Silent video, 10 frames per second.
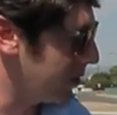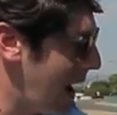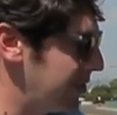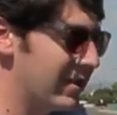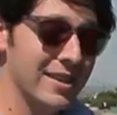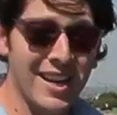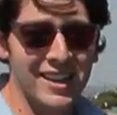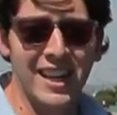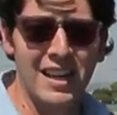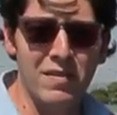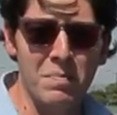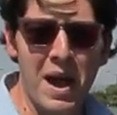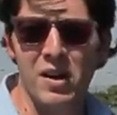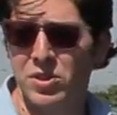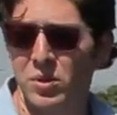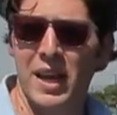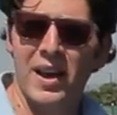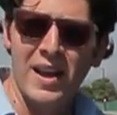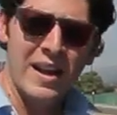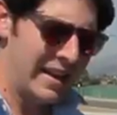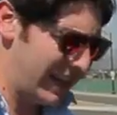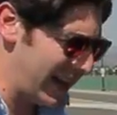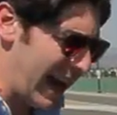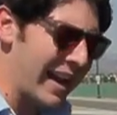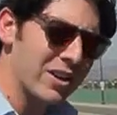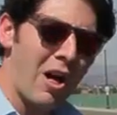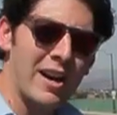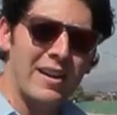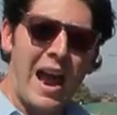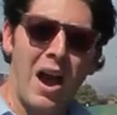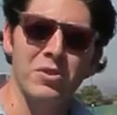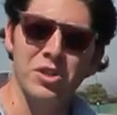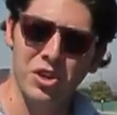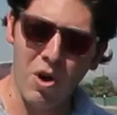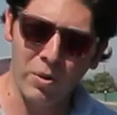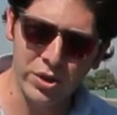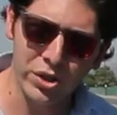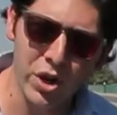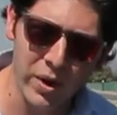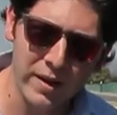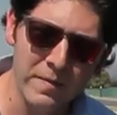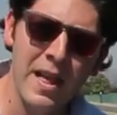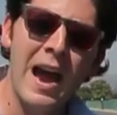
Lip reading: are out that it's gonna get even better. So get a handle on it now so you know what you're doing,